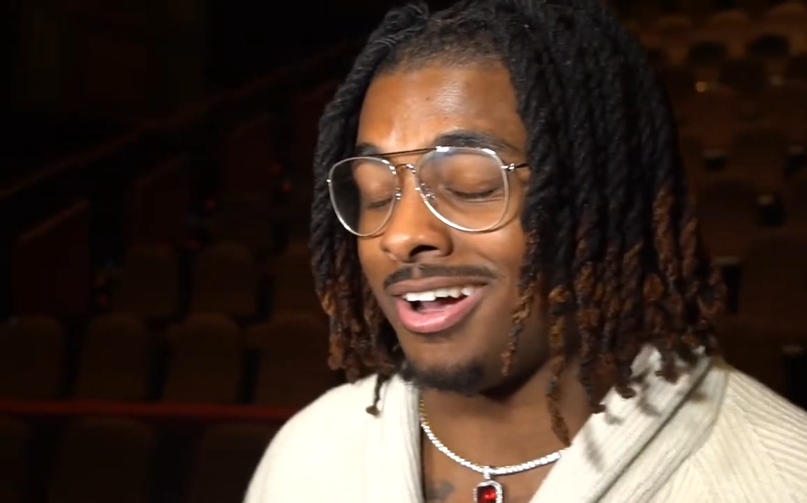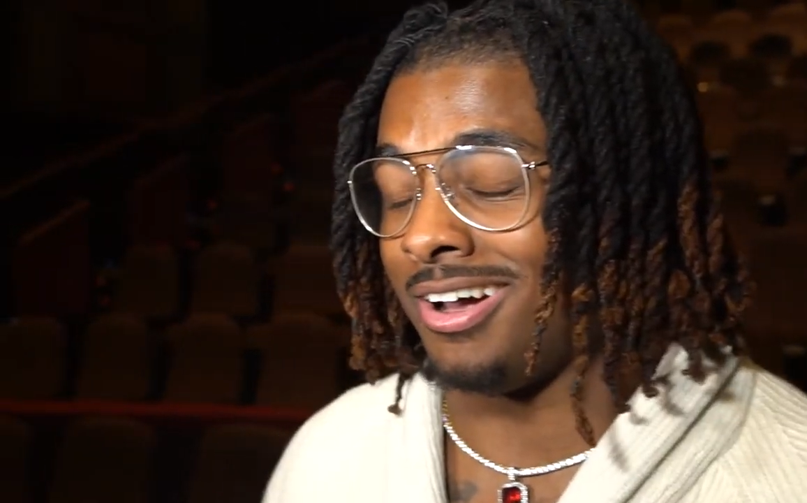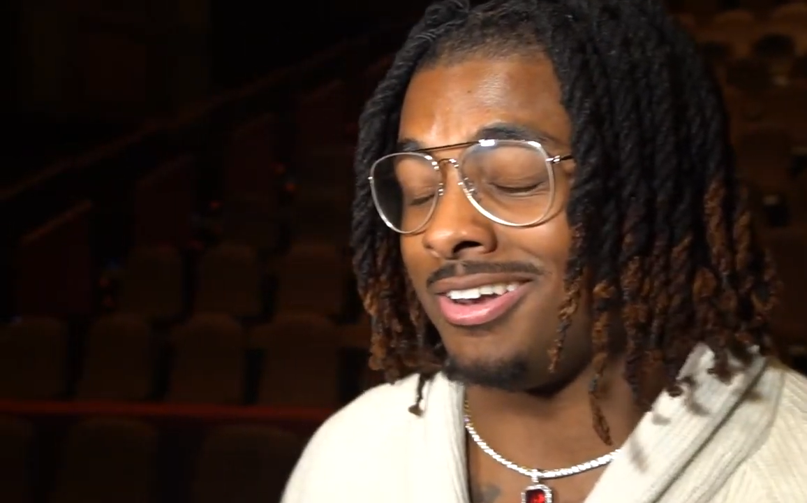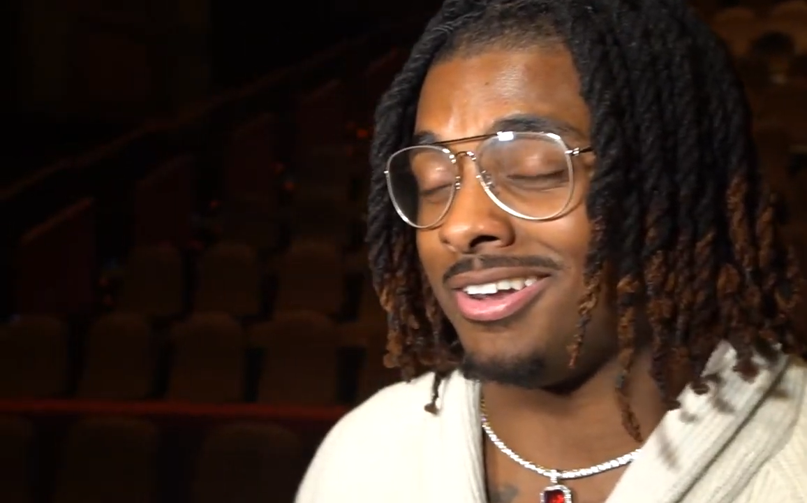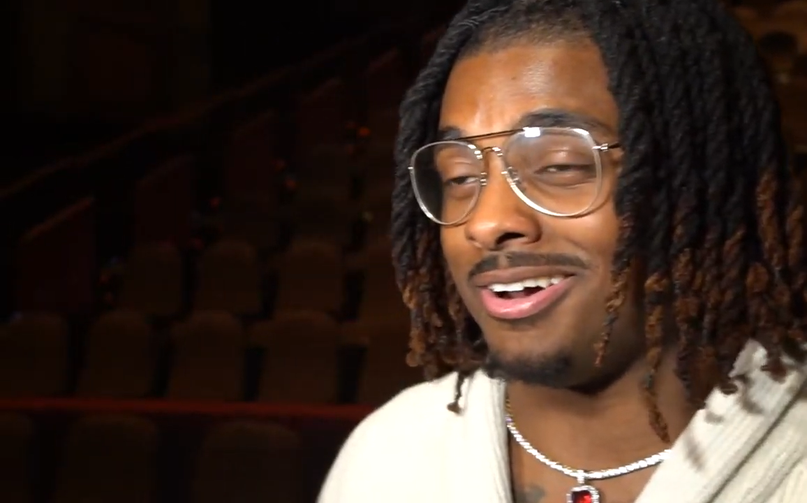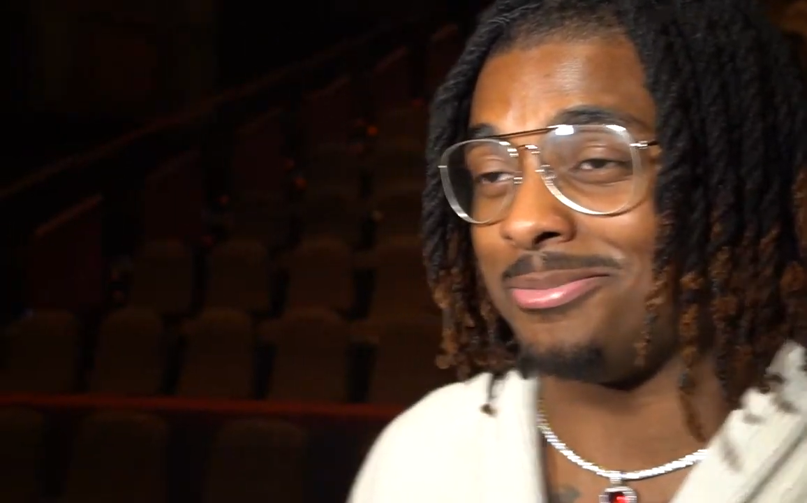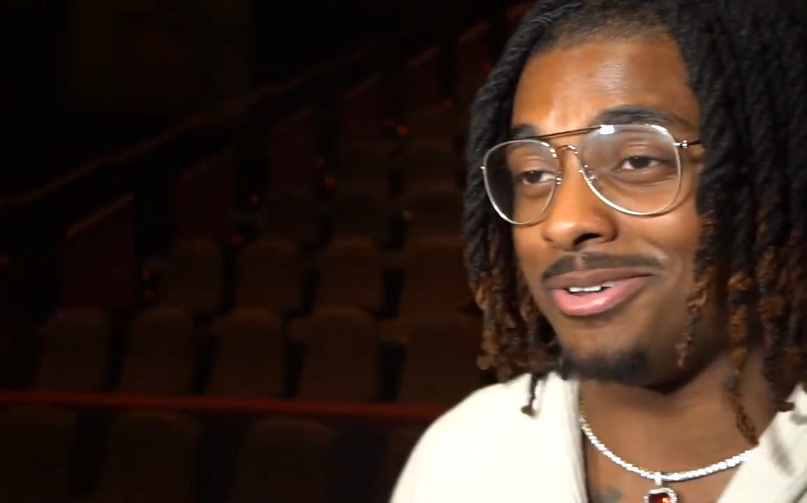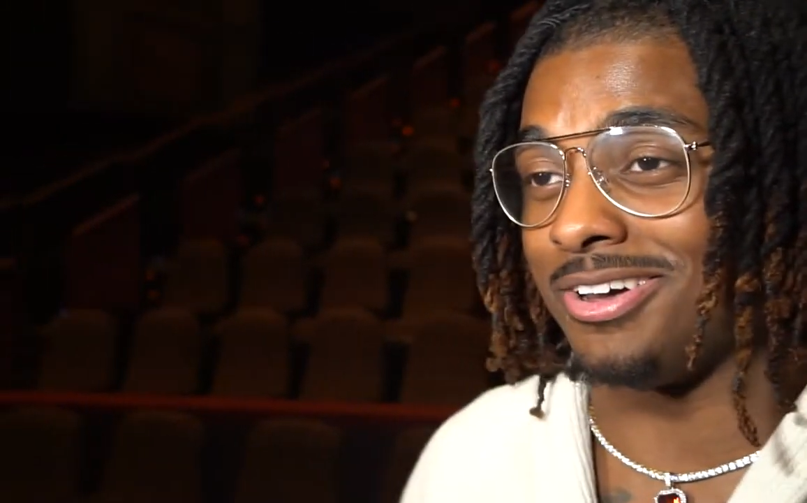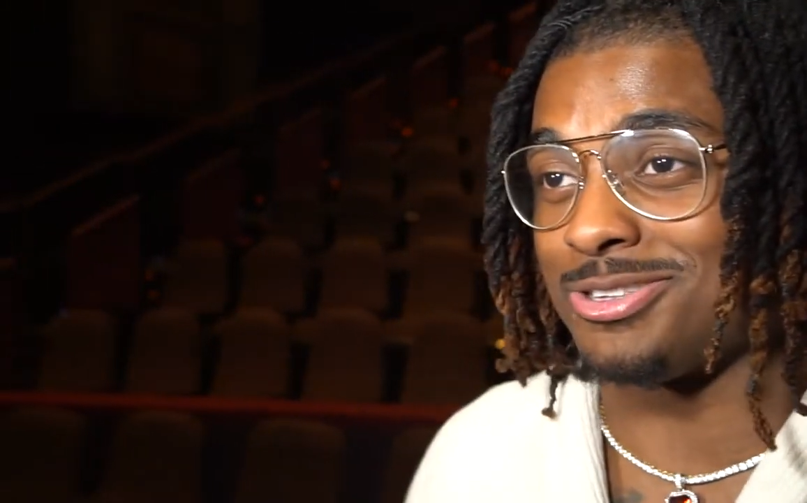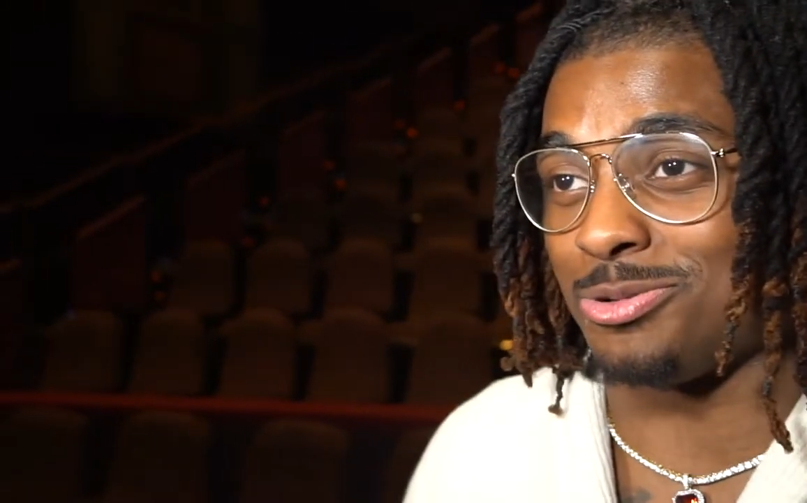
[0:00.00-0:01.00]
I mean
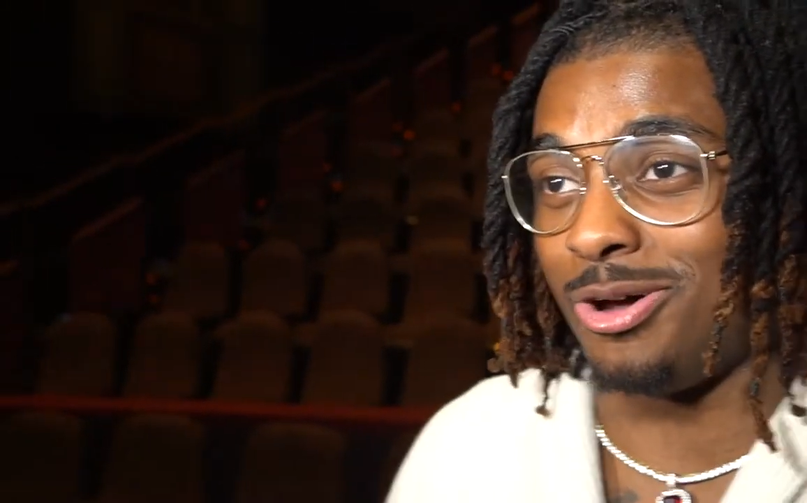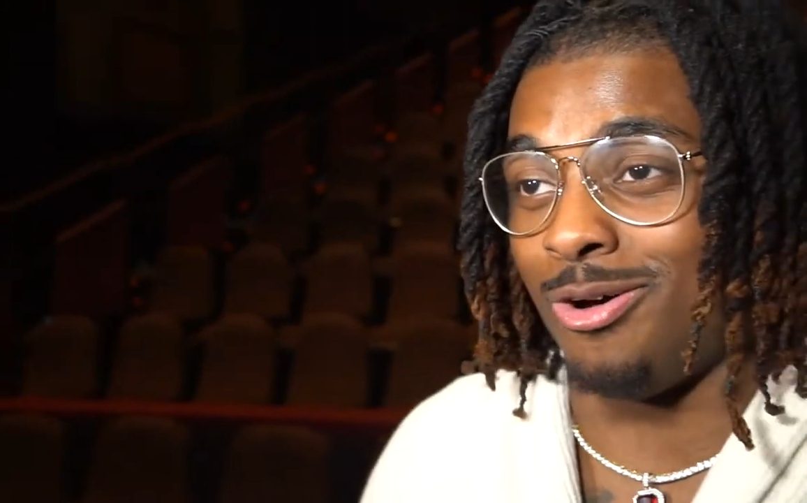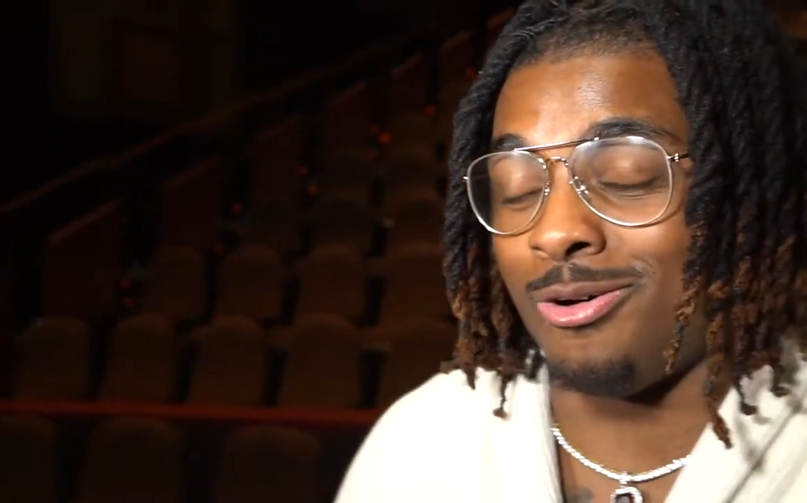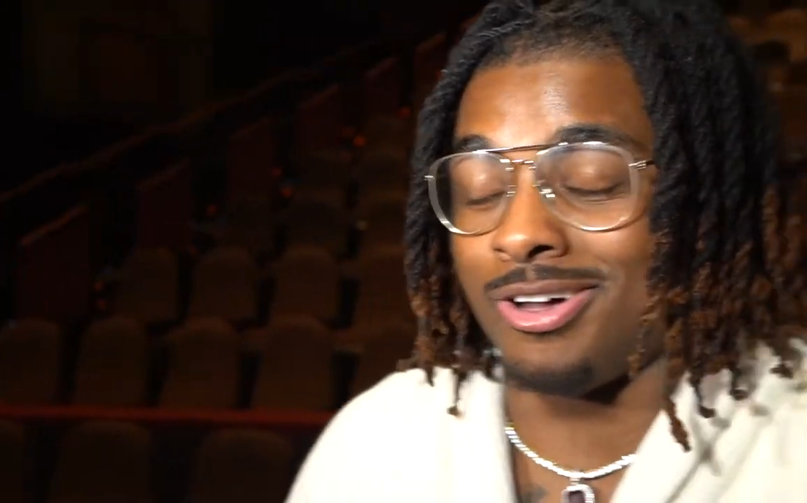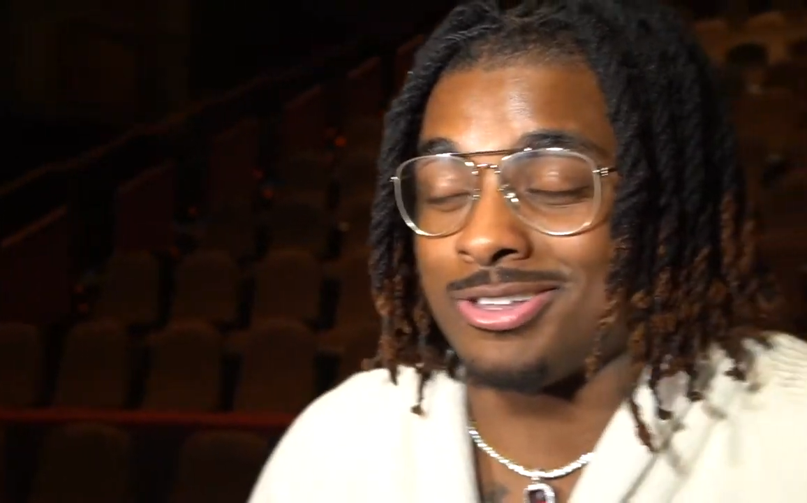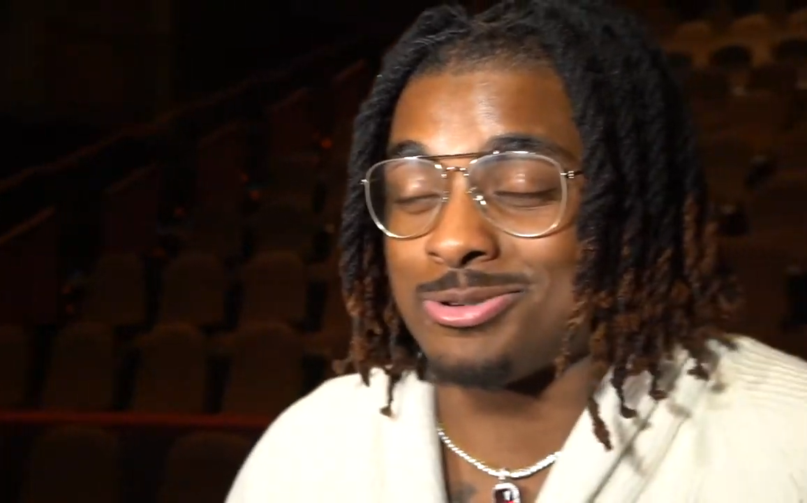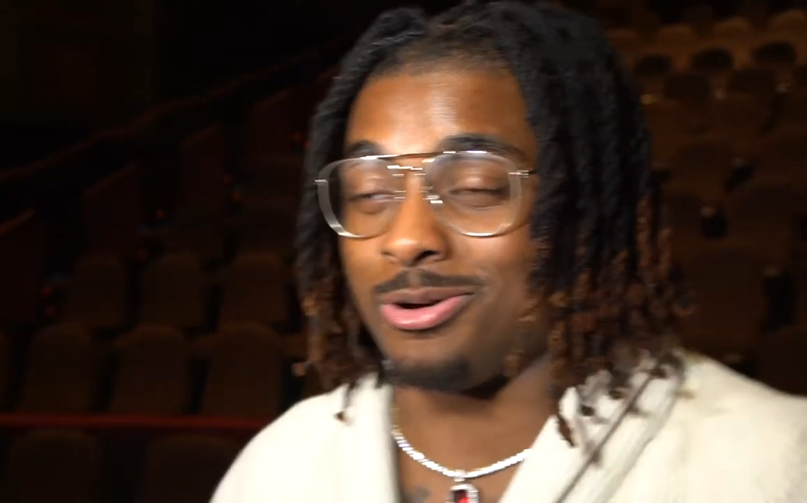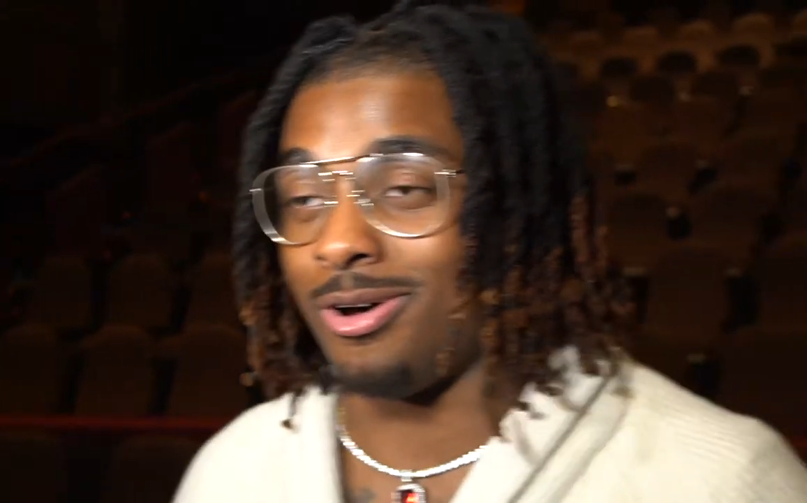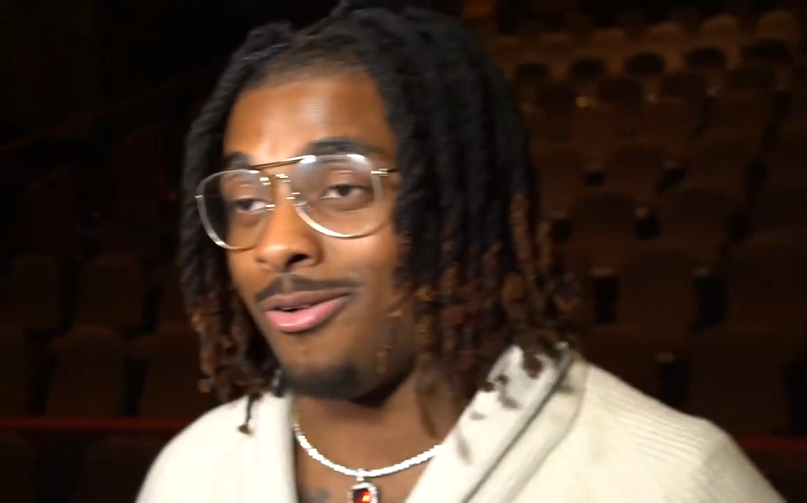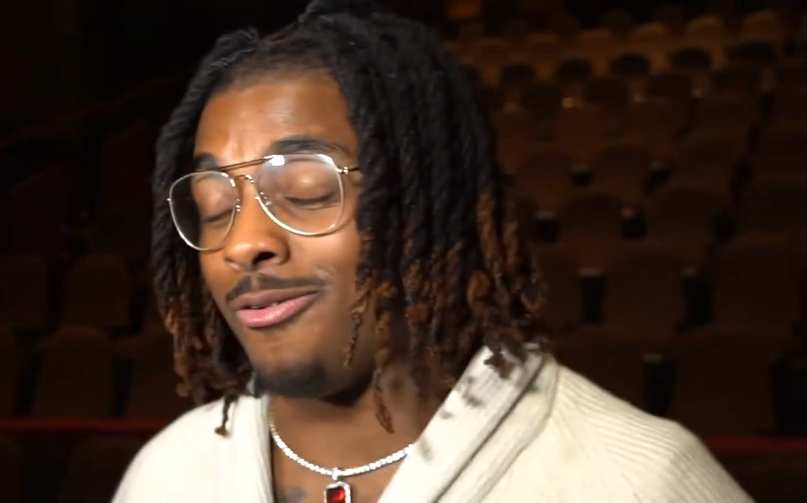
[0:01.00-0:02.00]
a 12 a
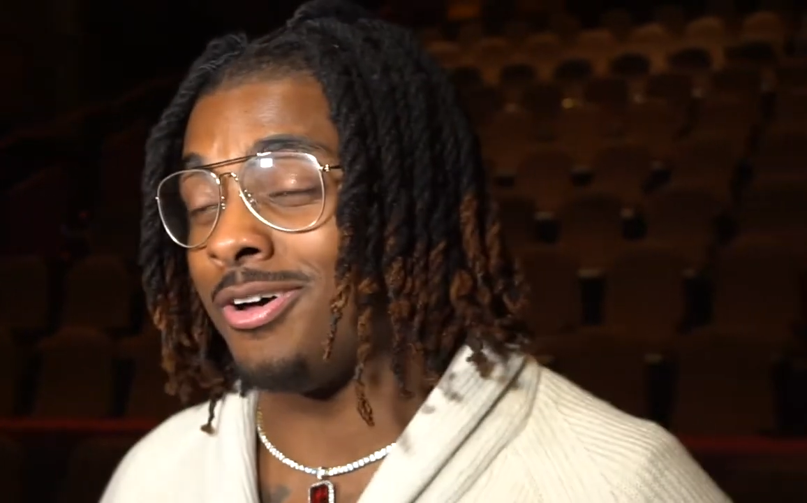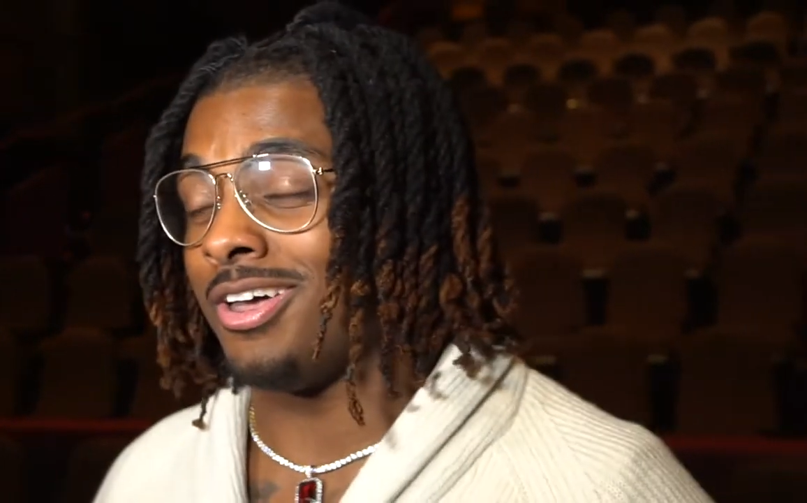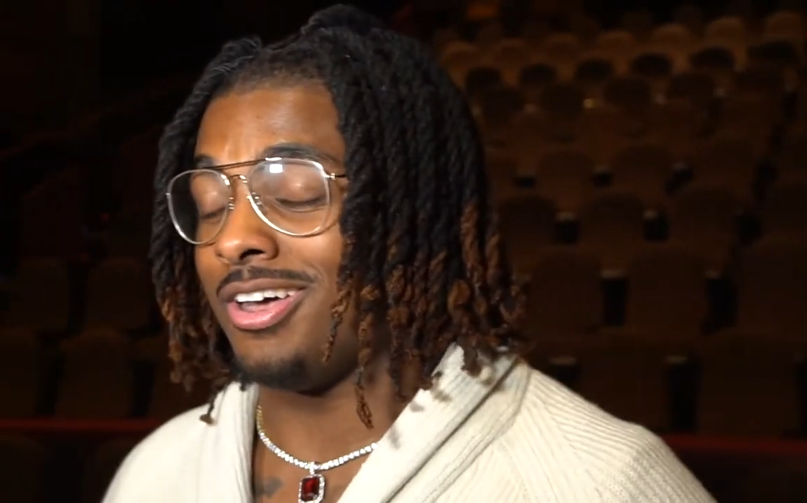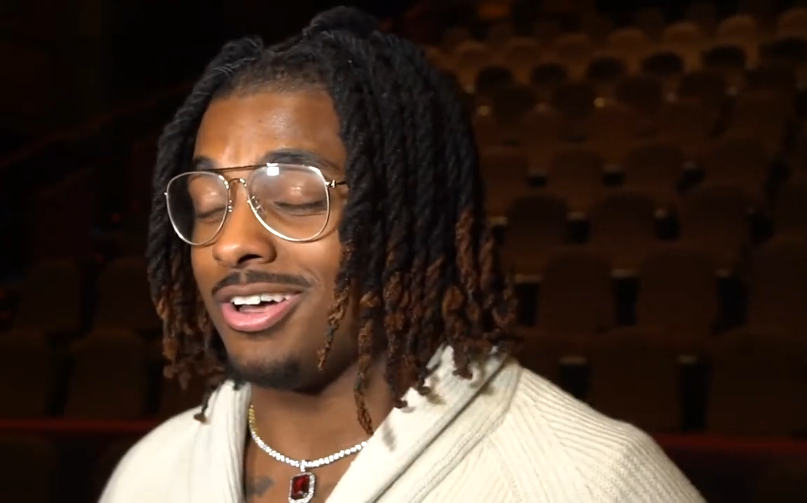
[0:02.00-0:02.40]
12